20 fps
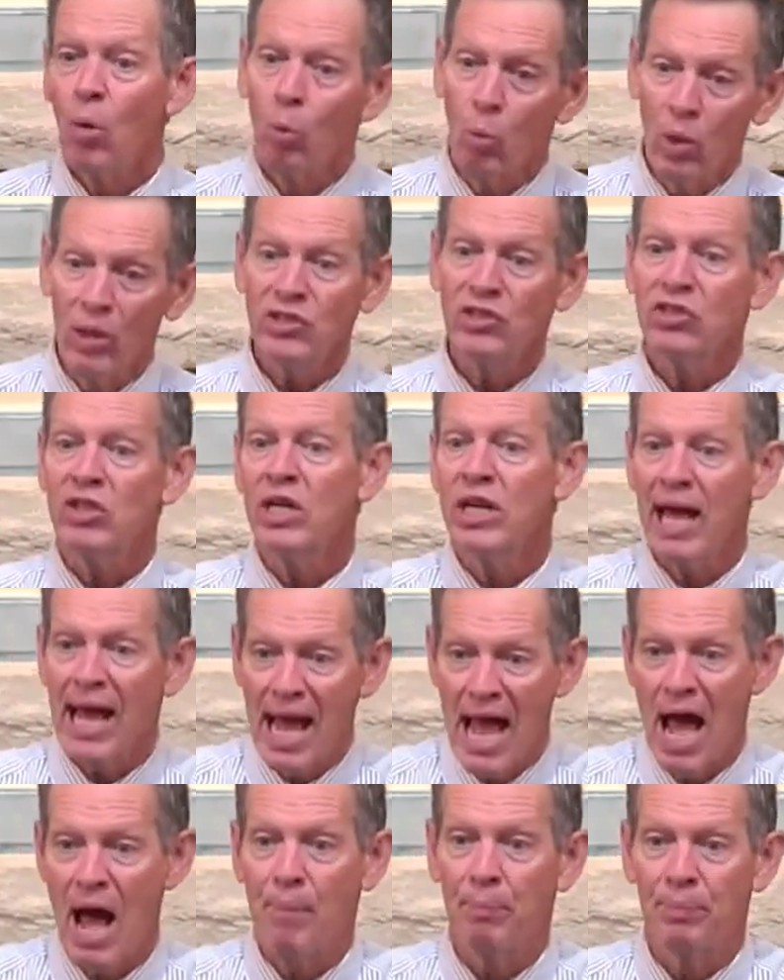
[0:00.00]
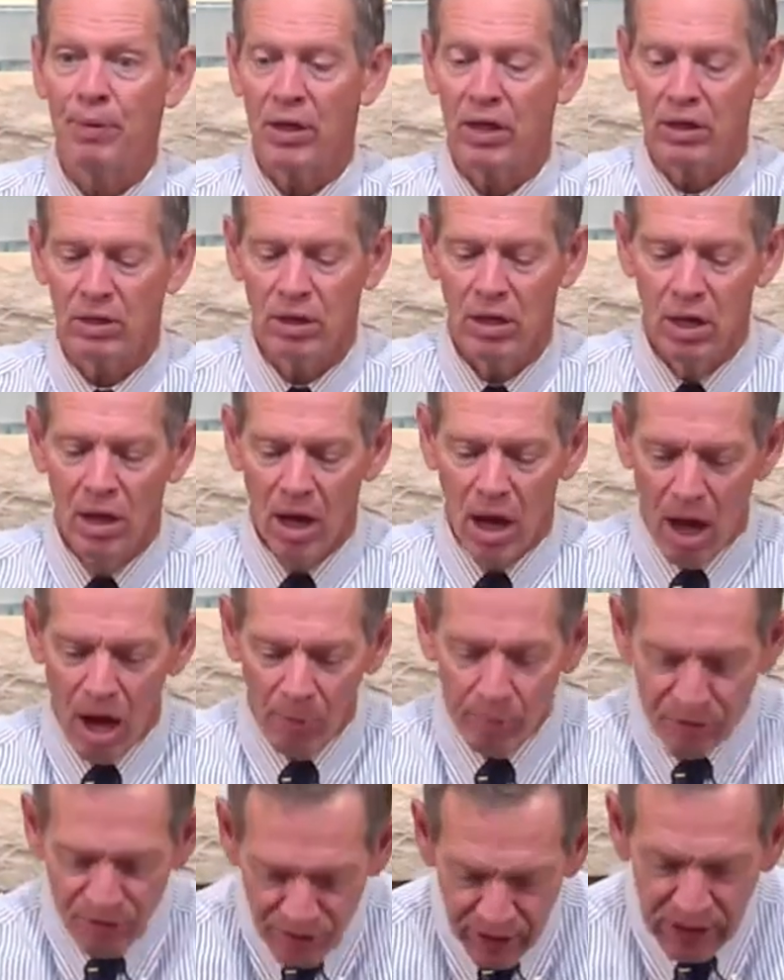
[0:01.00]
what's going to happen
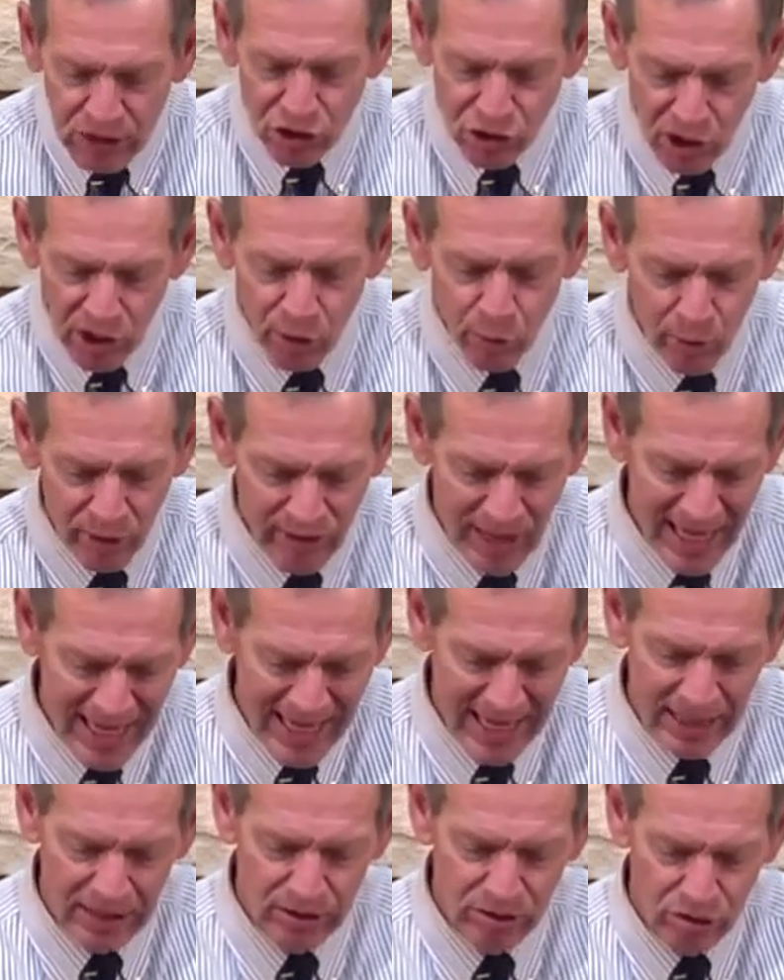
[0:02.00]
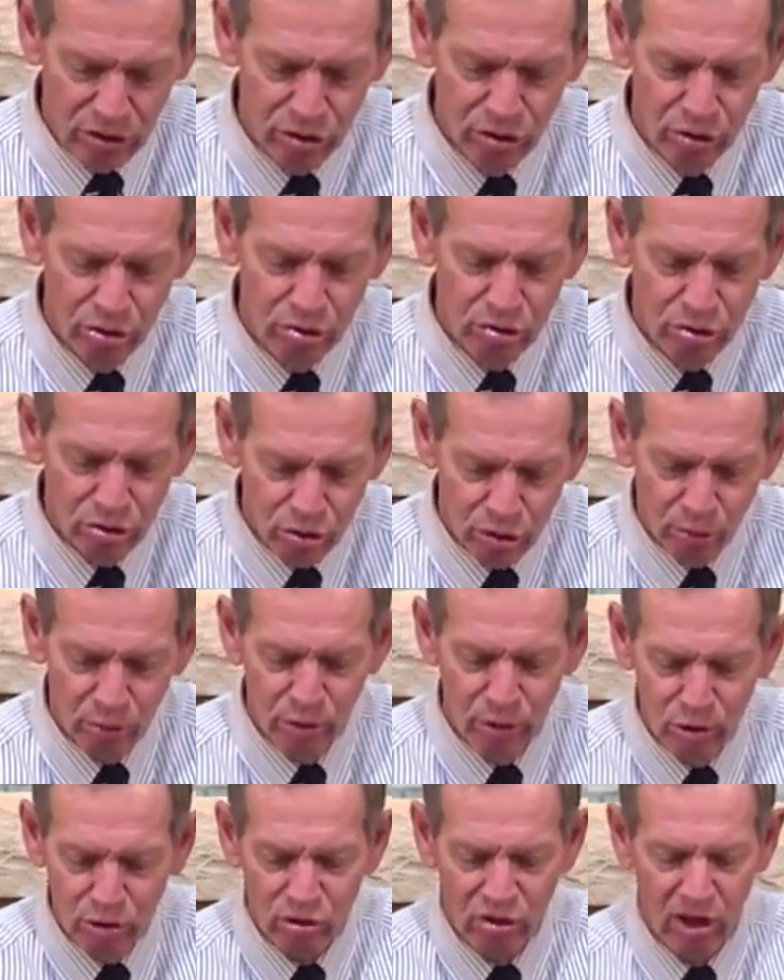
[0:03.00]
eventually when they get to
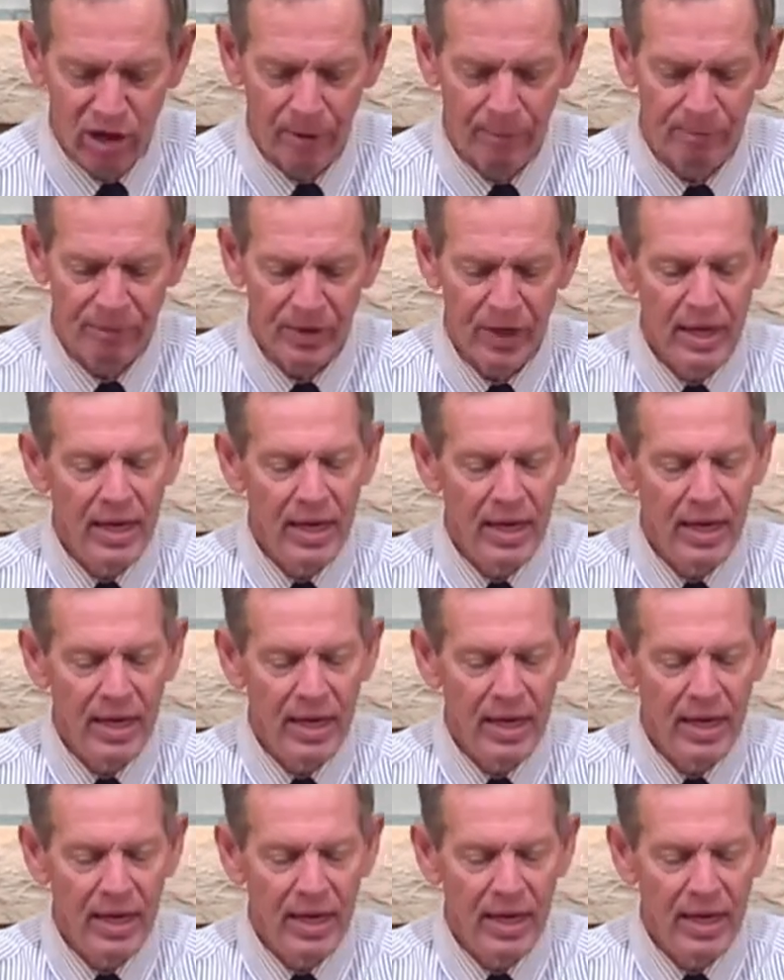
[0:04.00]
Jerusalem.